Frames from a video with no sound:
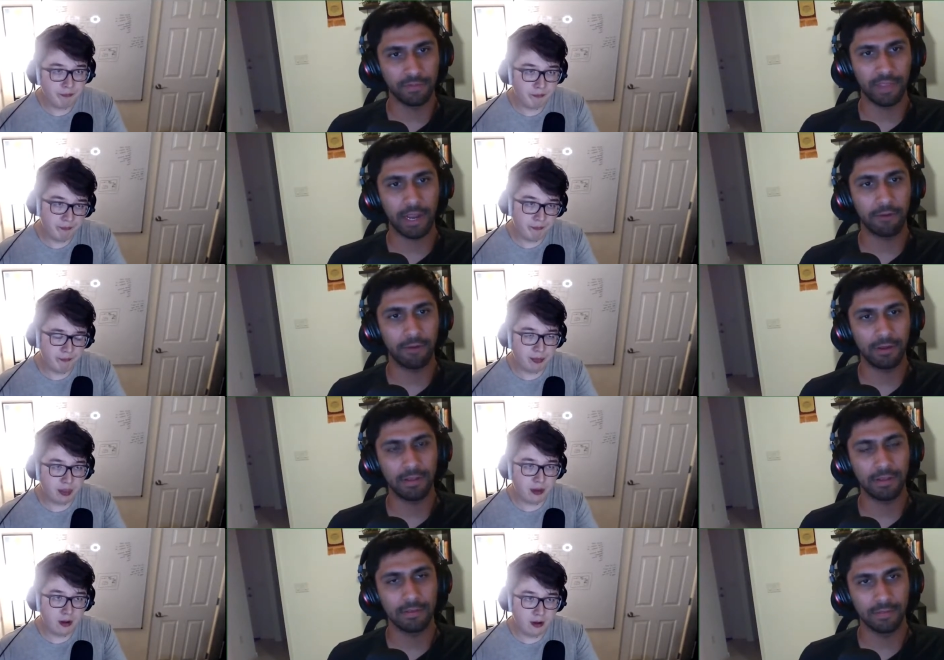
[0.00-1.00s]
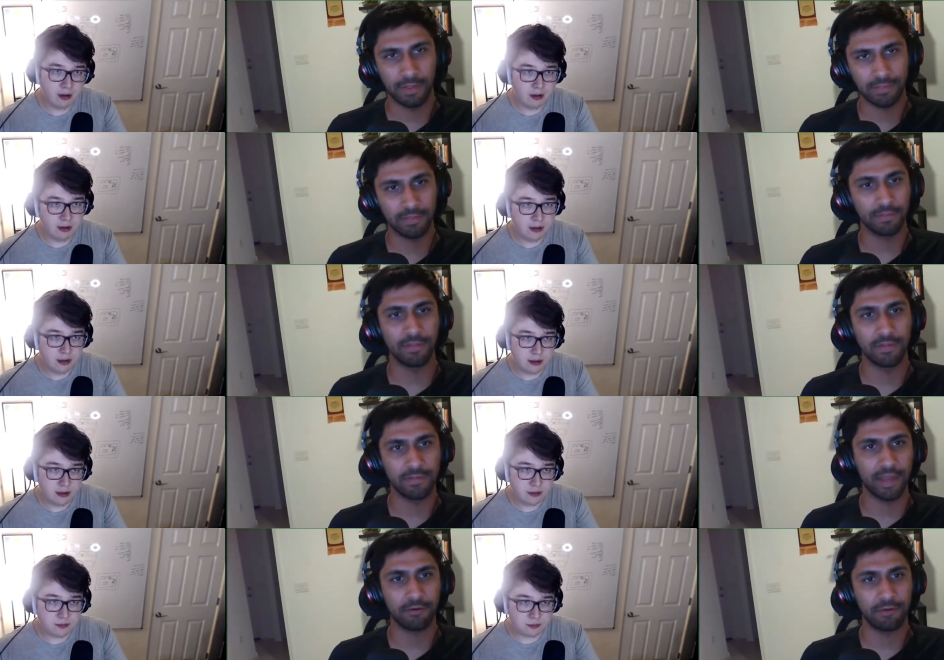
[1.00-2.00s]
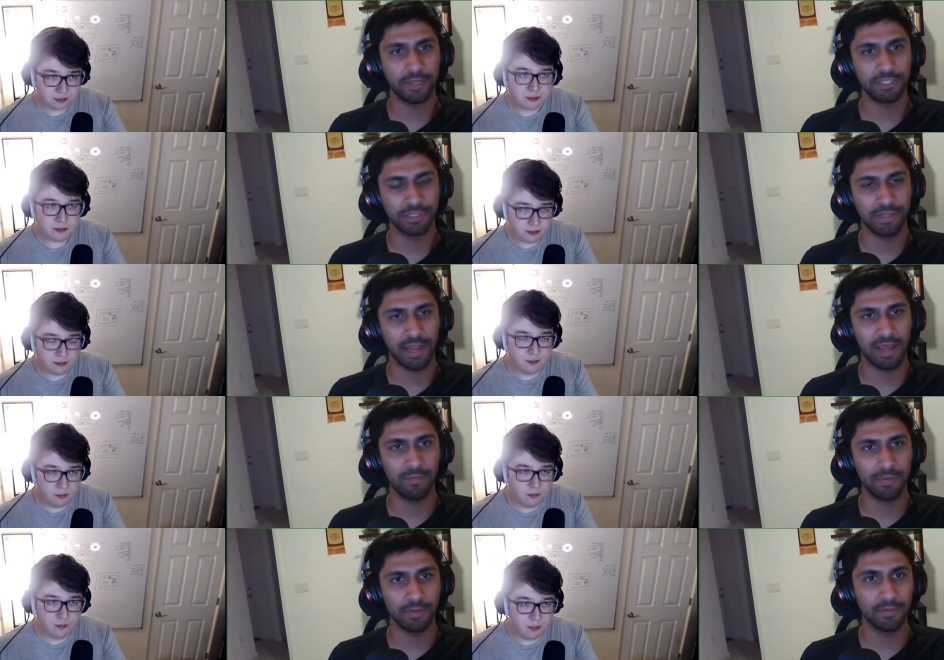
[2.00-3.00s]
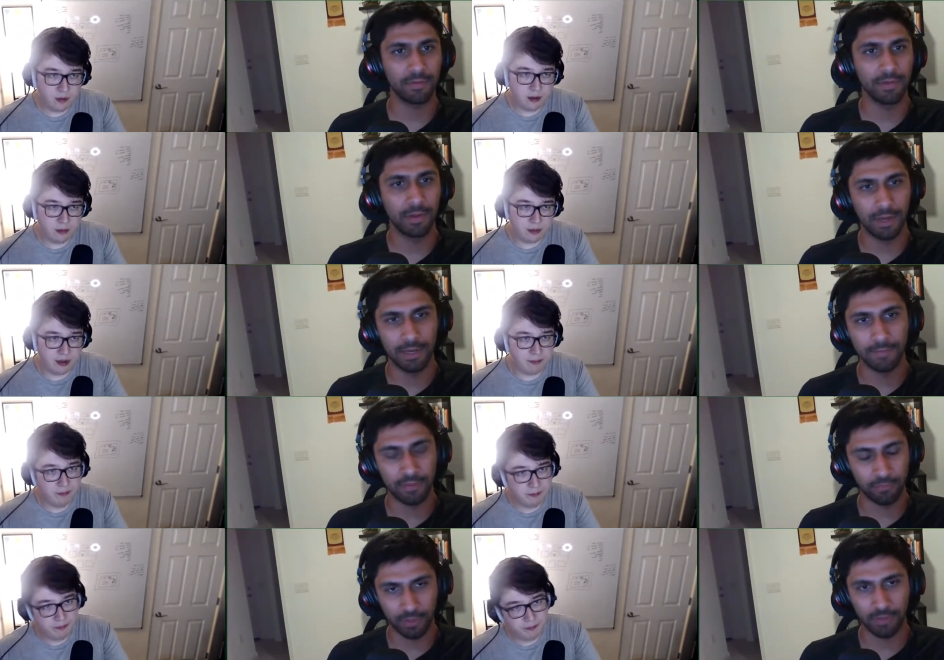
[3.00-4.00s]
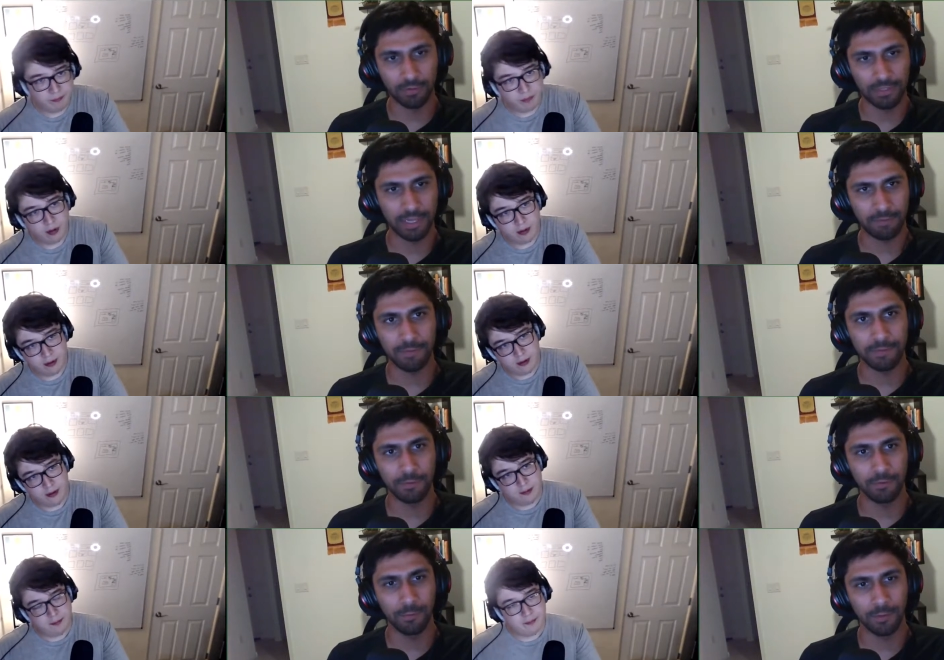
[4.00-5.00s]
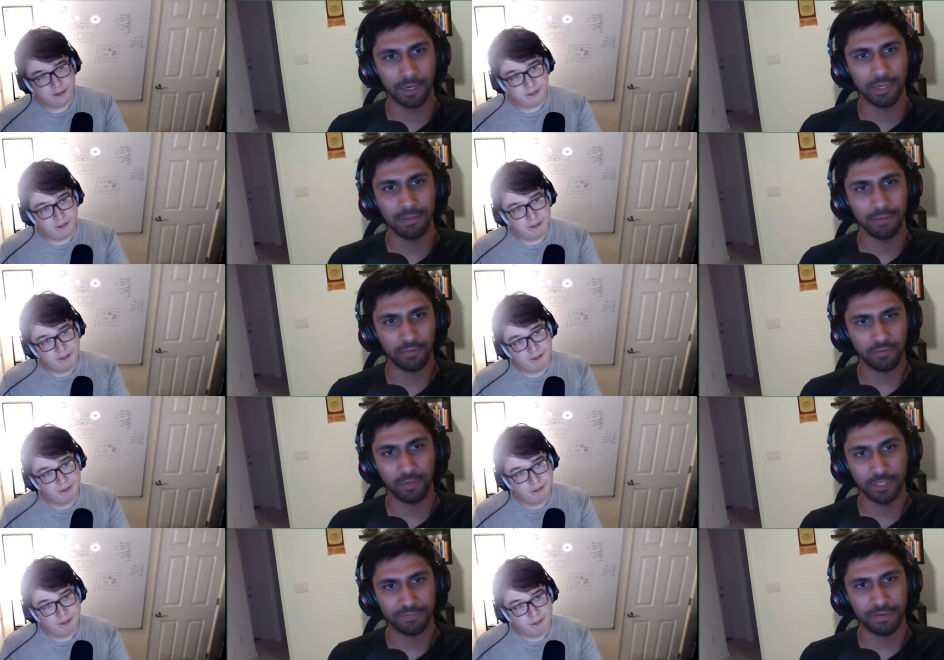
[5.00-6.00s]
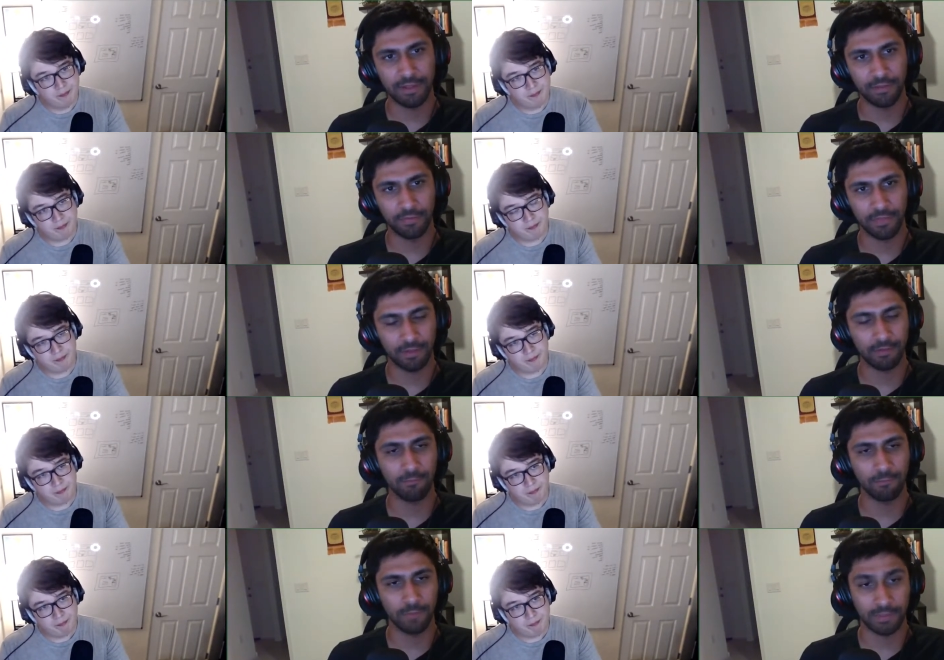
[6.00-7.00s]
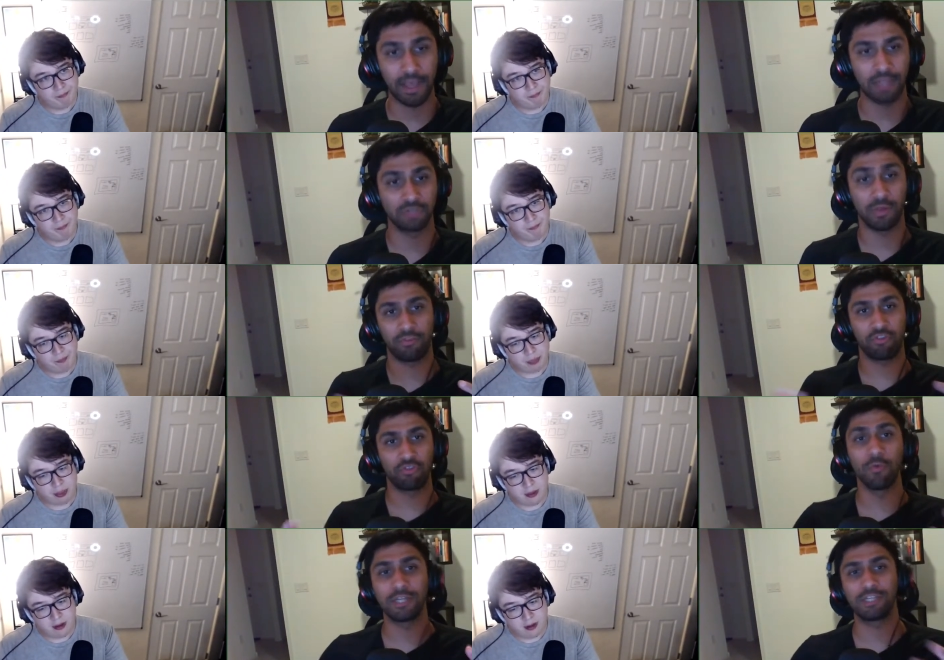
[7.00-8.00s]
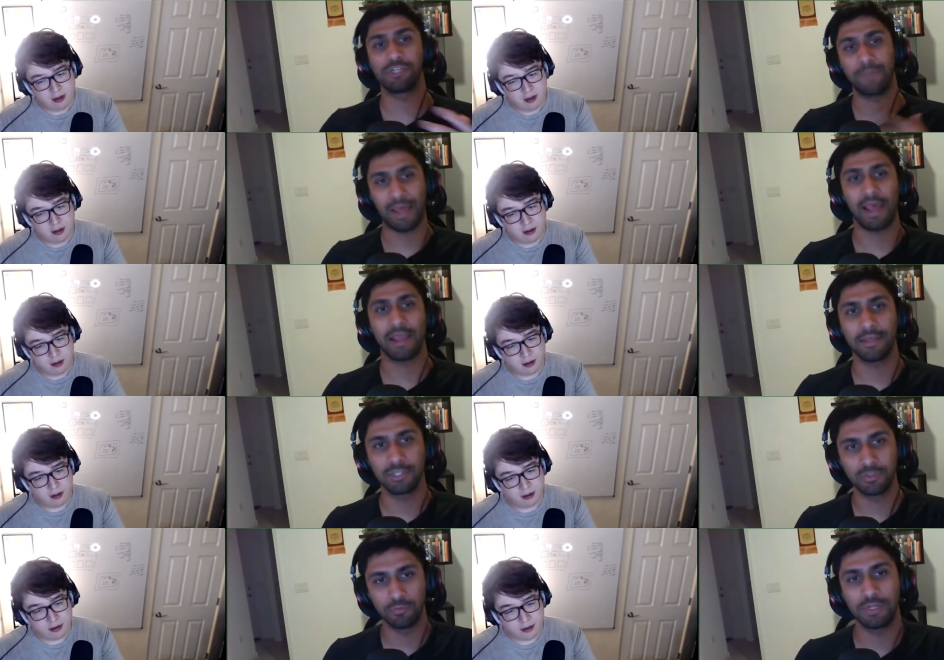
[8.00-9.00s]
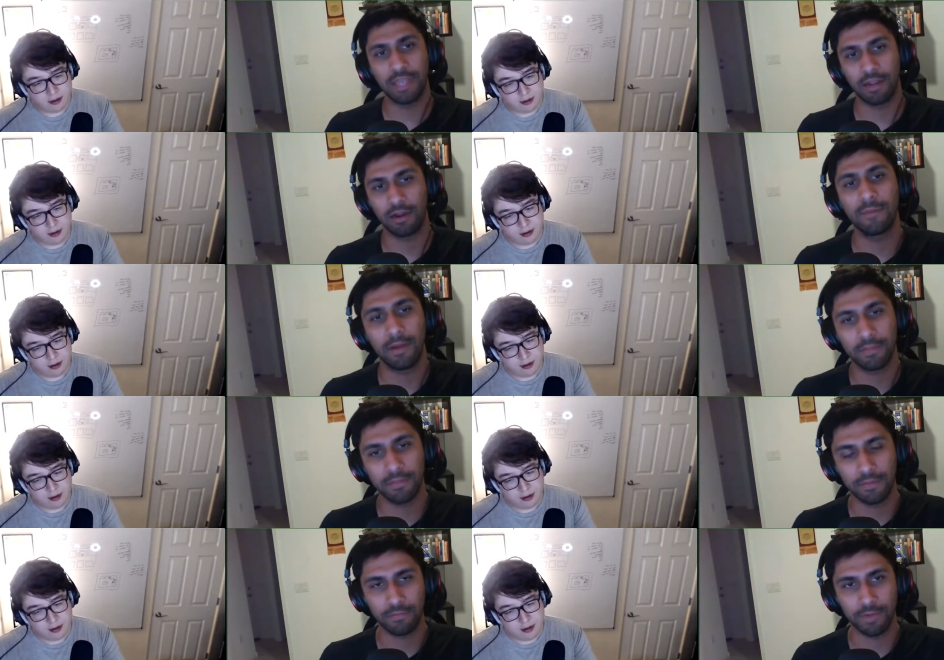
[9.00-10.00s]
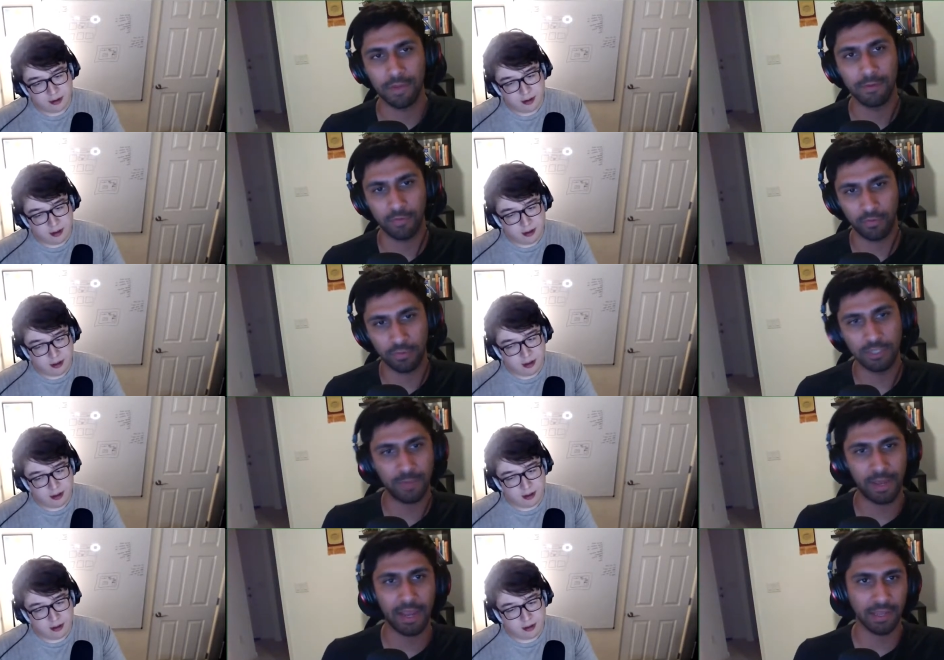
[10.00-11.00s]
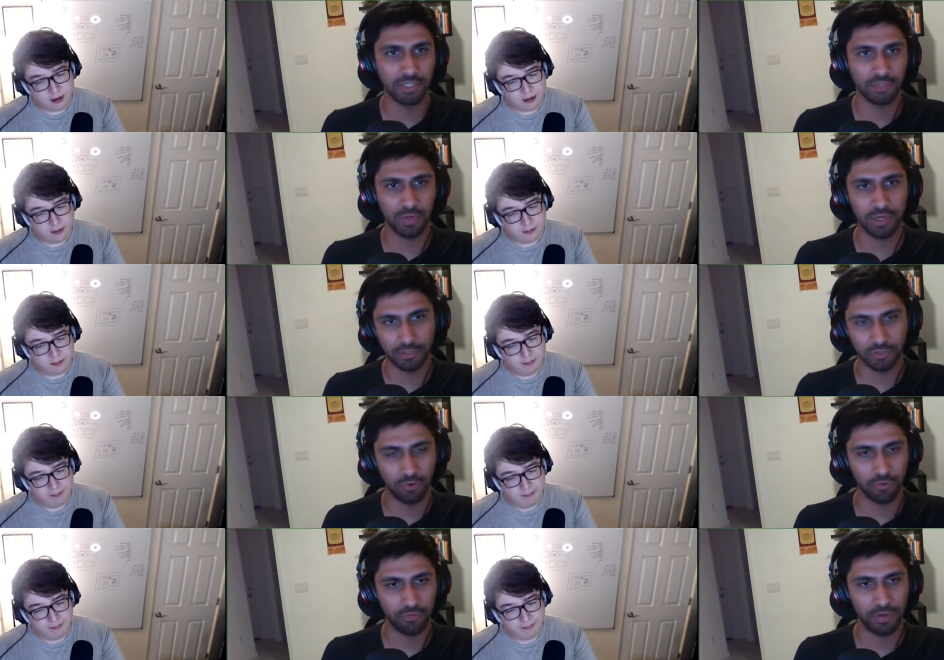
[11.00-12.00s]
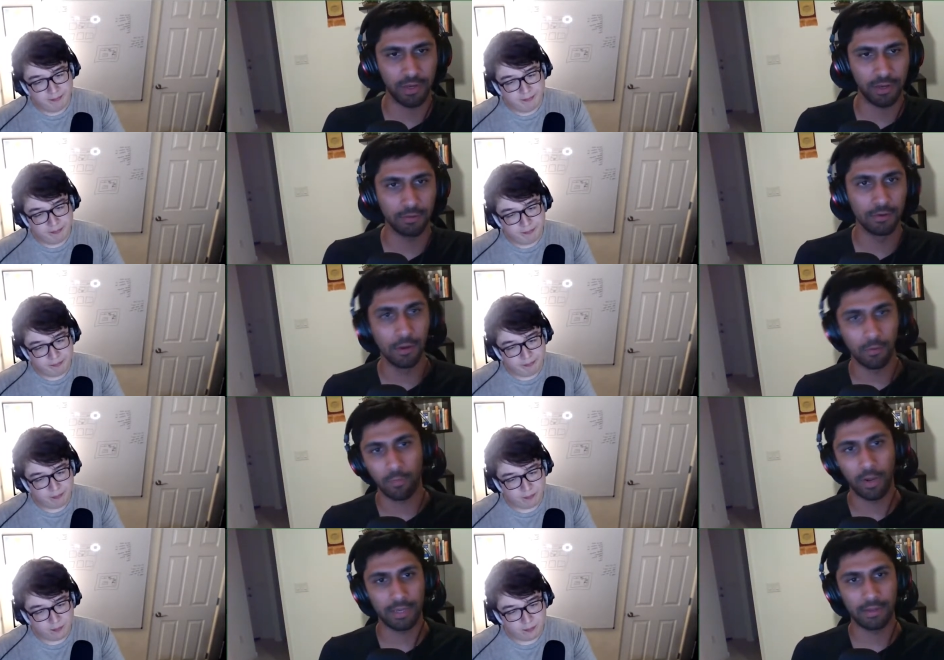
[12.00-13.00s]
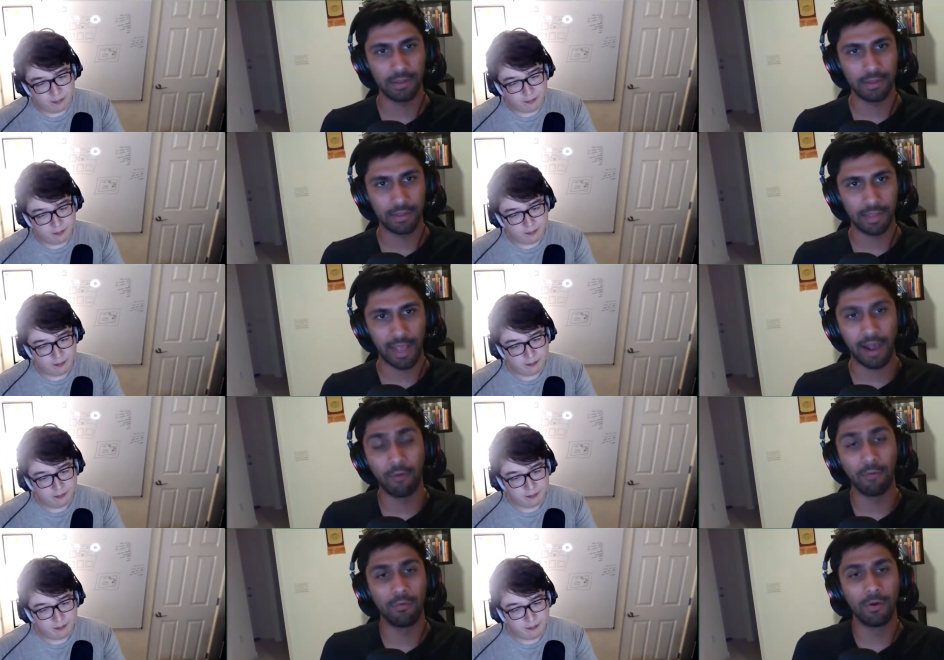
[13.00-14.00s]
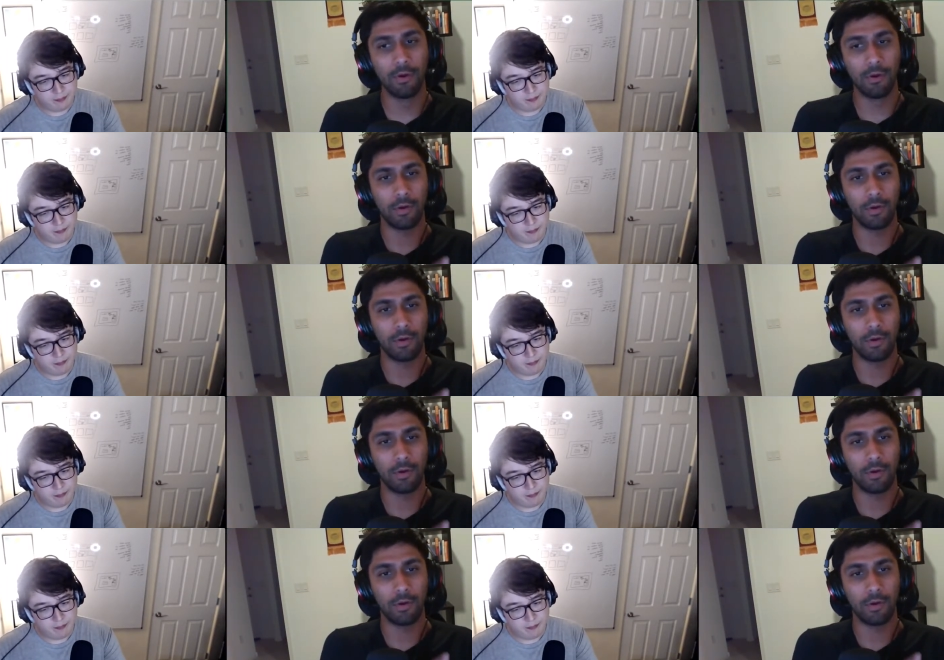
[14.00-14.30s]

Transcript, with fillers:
Speaker 1: these decorating like this this decoration that happens. Right. Um, it's really only like people who work in the squish files that like the actual like squish package would care about this, right? Because the squish package is what controls right now what how